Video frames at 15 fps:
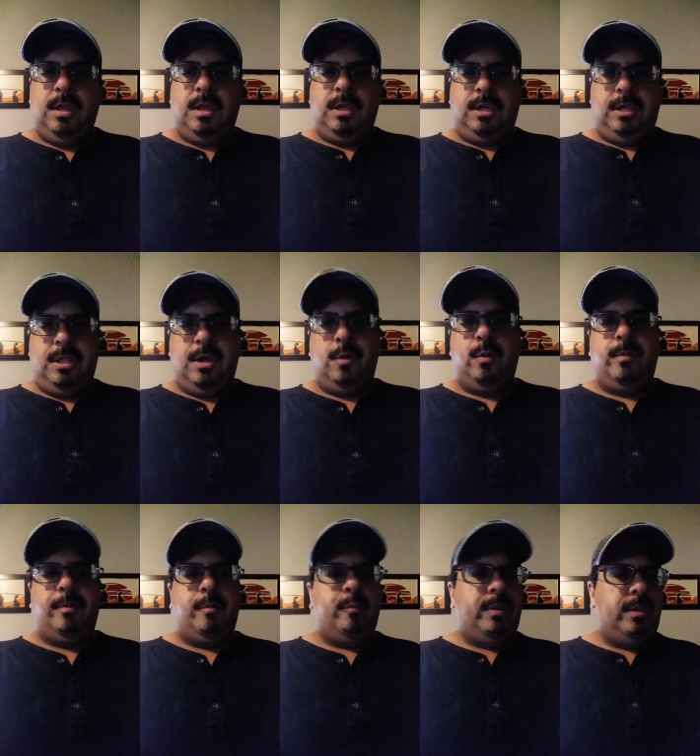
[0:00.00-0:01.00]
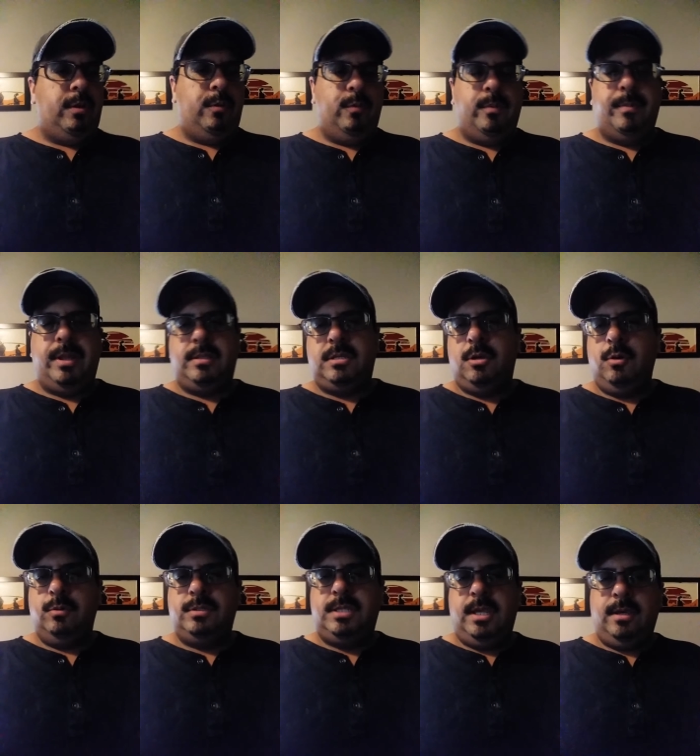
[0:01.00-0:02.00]
You know, I mean, we knew about the
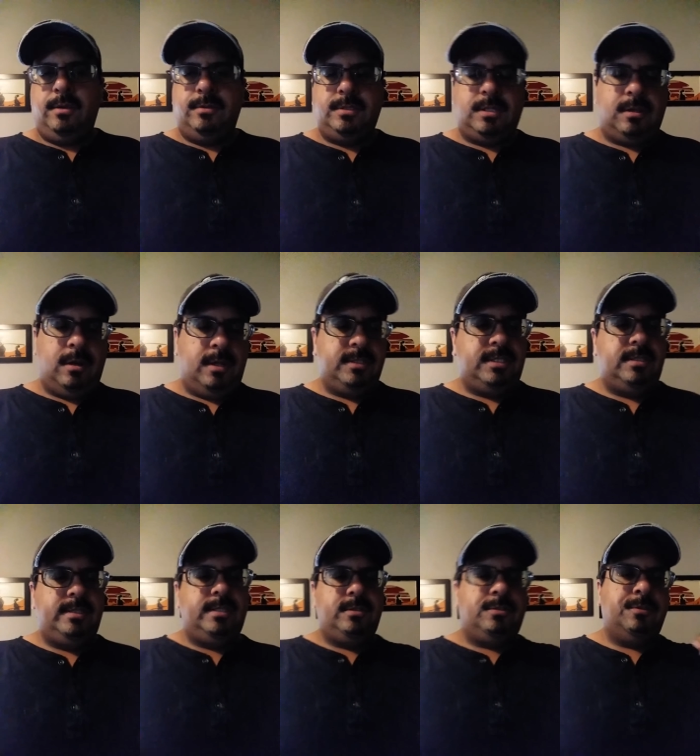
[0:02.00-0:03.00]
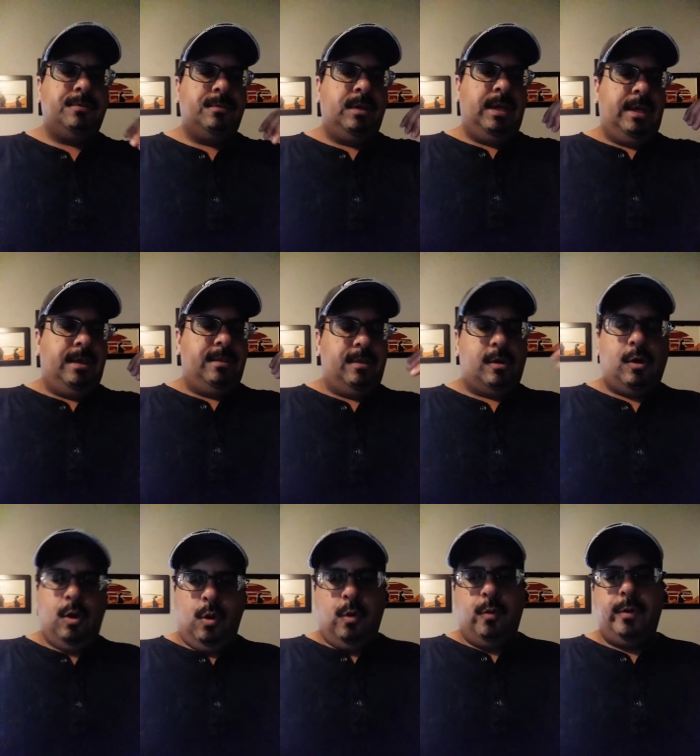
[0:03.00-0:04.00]
hotels, the Continental, the
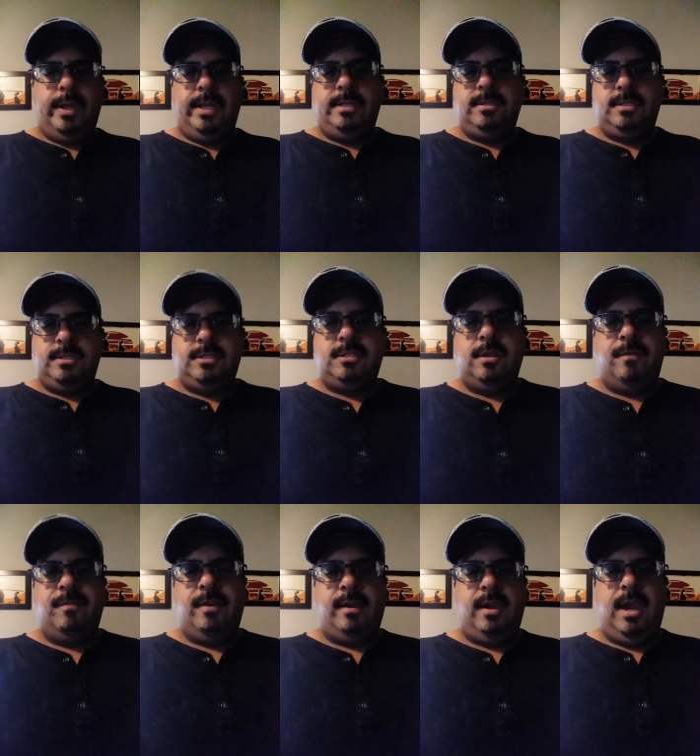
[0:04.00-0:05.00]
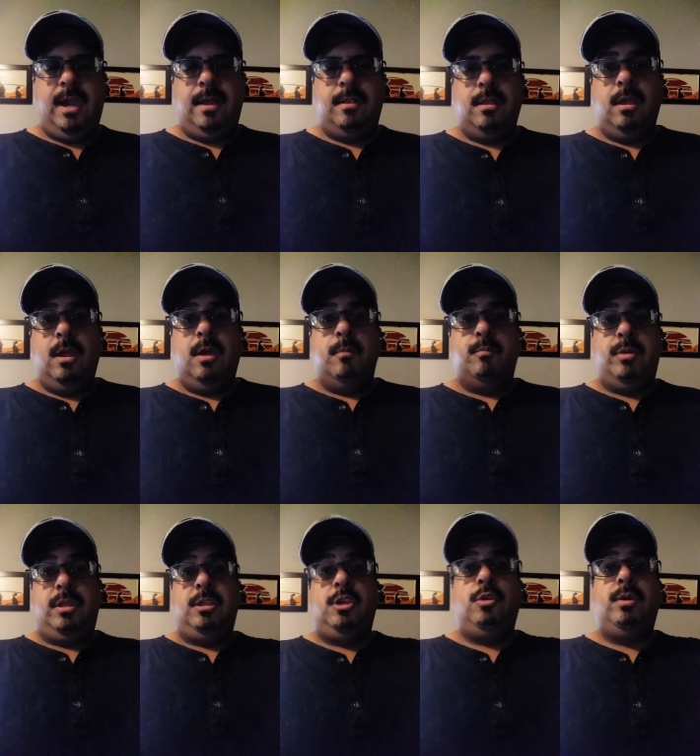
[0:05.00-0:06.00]
coins, and stuff like that.
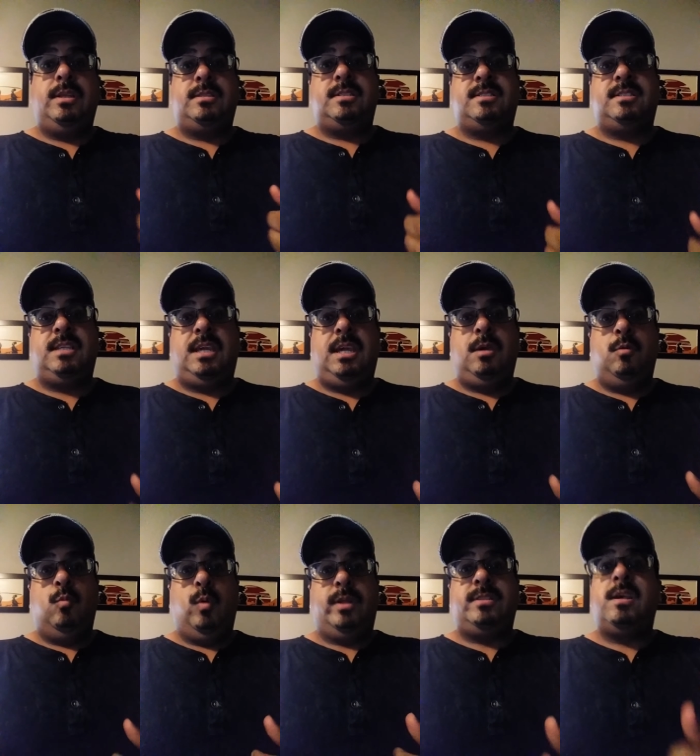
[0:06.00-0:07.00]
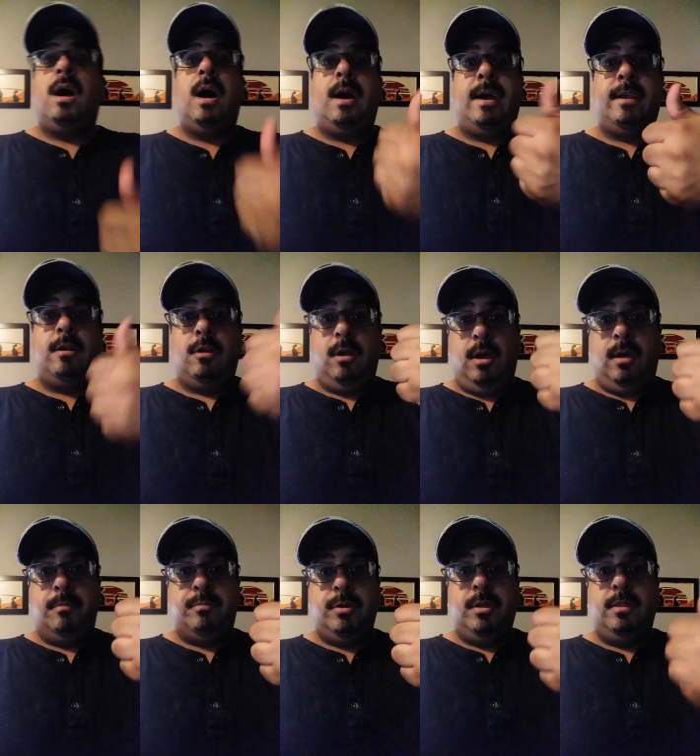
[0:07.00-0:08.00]
But you get to see what's higher
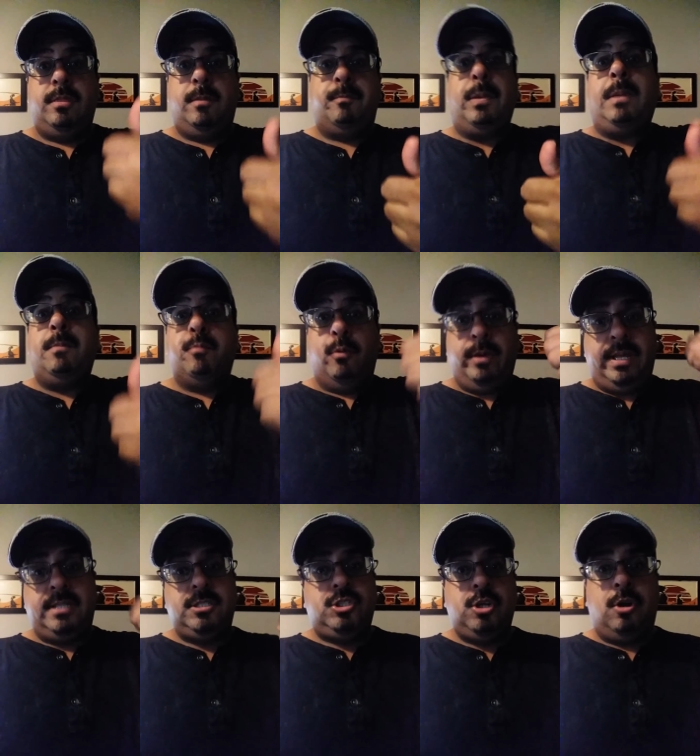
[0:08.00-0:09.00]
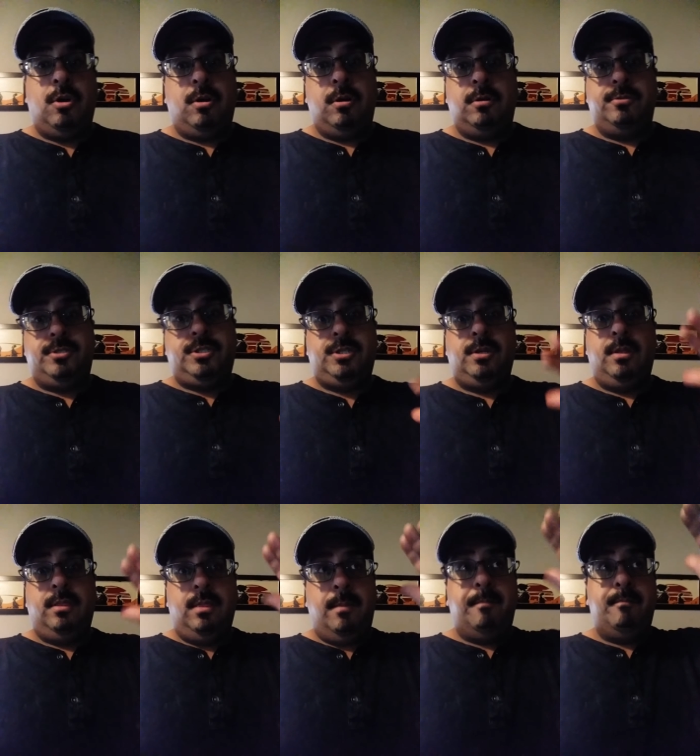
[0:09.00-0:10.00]
up, the people in charge,
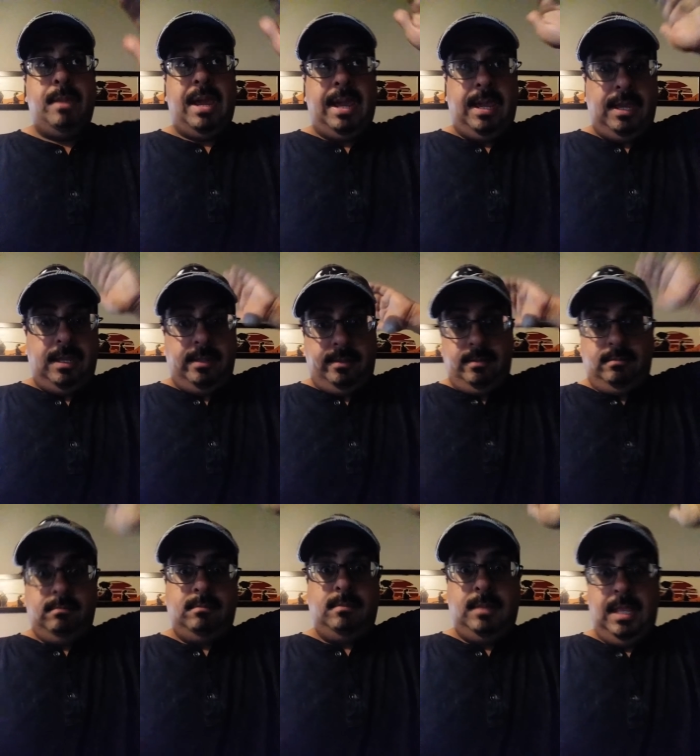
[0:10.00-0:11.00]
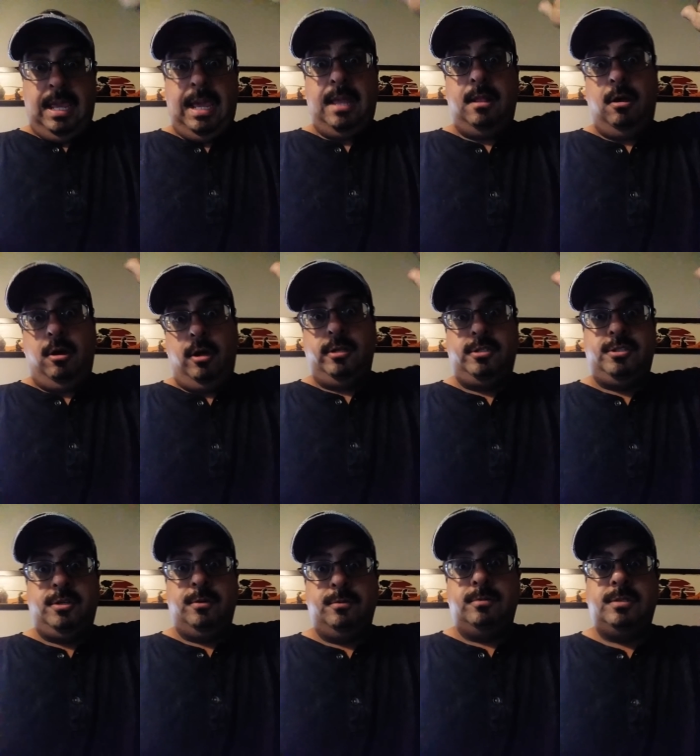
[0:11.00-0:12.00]
the main head
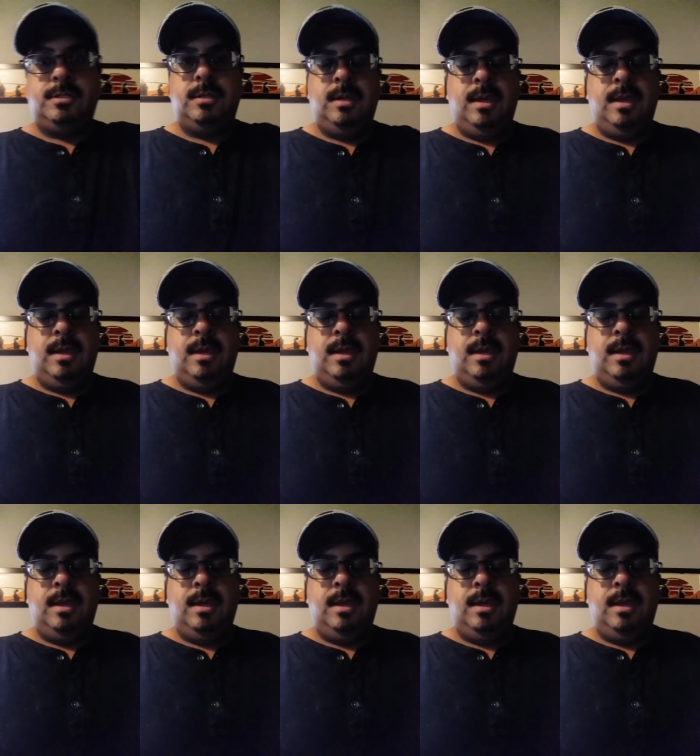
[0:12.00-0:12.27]
honchos.